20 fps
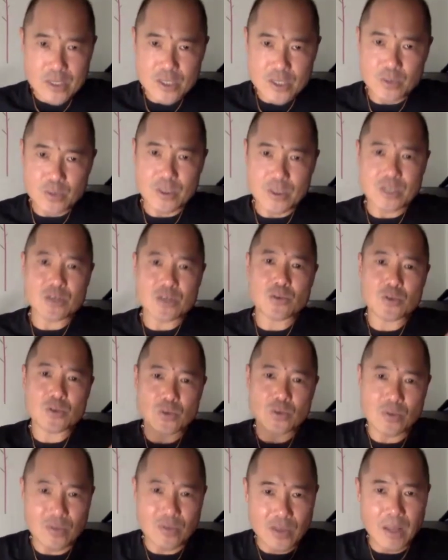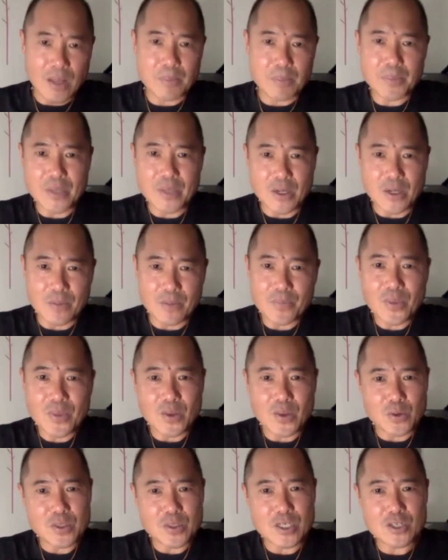we just sort of lump,
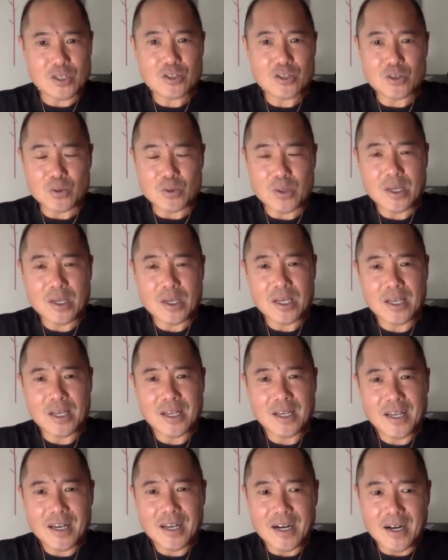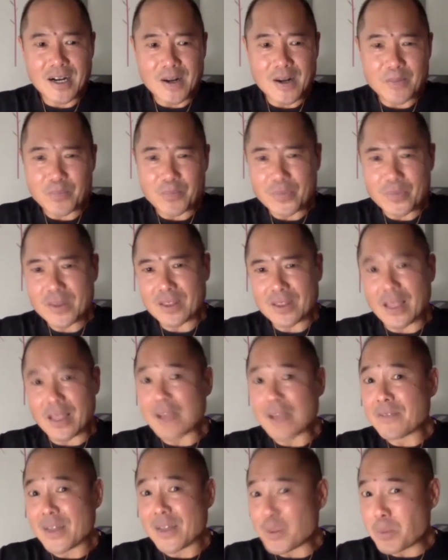those into
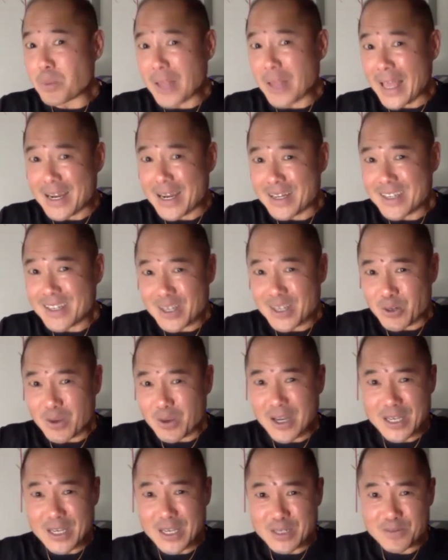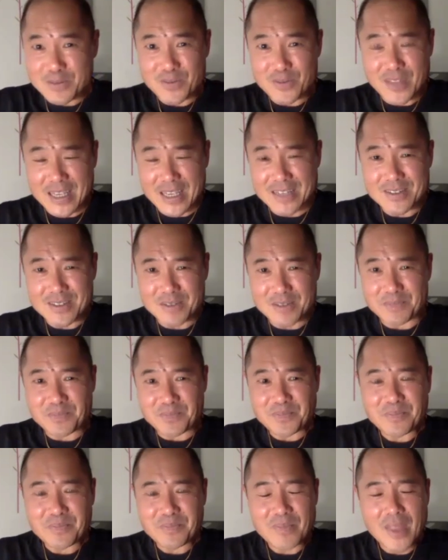life on the planet, kind of things.
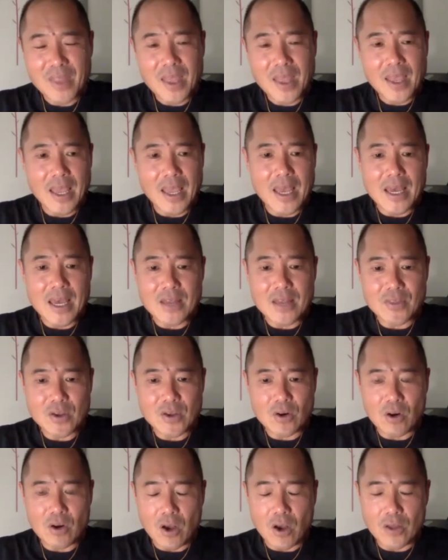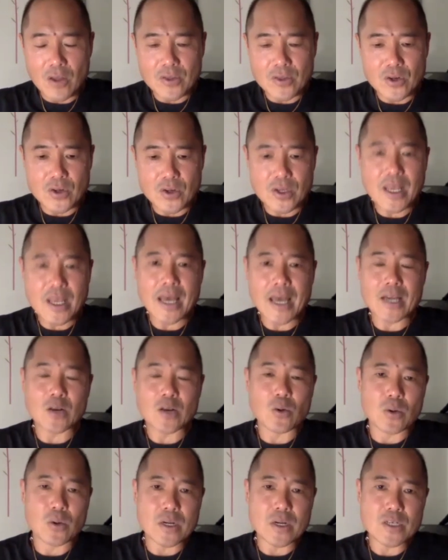And there are other
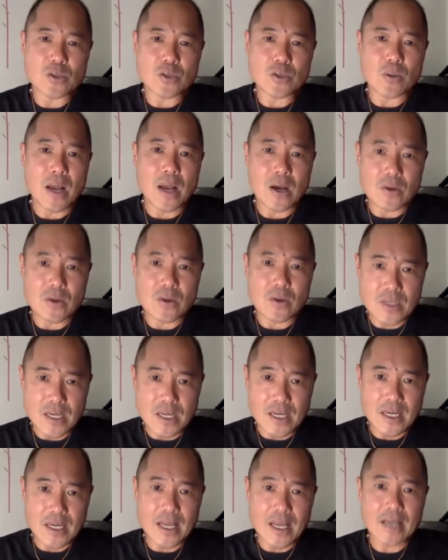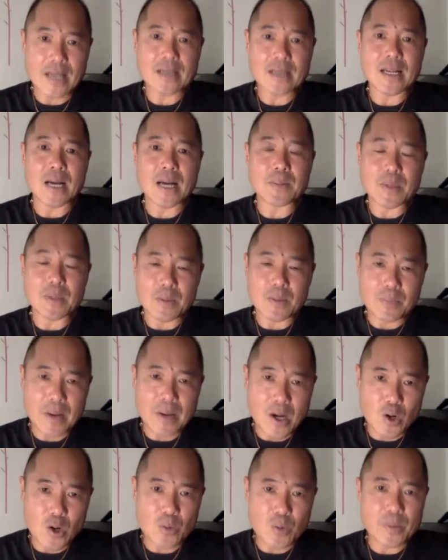categories around economic
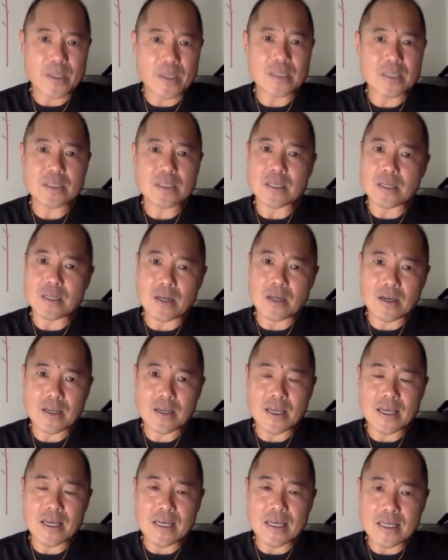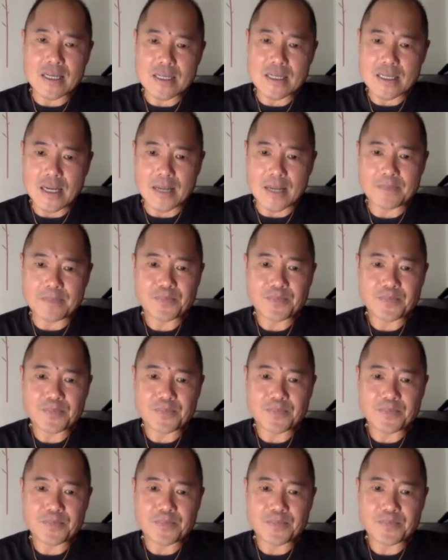empowerment and